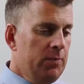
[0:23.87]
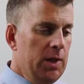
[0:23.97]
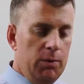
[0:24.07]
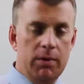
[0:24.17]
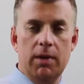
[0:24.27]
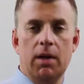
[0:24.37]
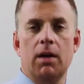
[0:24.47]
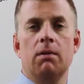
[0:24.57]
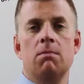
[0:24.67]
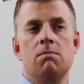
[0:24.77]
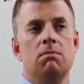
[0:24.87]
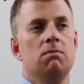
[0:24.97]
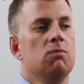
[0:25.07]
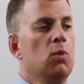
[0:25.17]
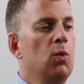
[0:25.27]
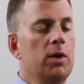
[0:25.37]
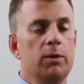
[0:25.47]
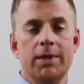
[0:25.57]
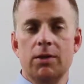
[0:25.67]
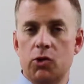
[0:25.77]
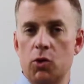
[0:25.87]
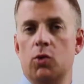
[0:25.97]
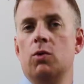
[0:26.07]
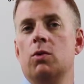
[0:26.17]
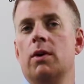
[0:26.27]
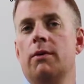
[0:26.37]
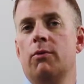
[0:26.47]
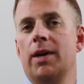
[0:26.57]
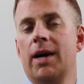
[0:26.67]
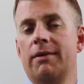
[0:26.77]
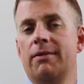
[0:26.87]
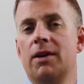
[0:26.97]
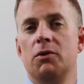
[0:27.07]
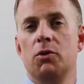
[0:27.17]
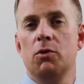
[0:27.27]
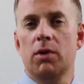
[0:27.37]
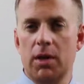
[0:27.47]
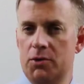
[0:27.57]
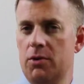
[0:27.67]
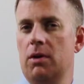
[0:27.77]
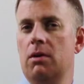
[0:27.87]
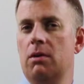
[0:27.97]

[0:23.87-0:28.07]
They were thinking, what do we do if we have a new country?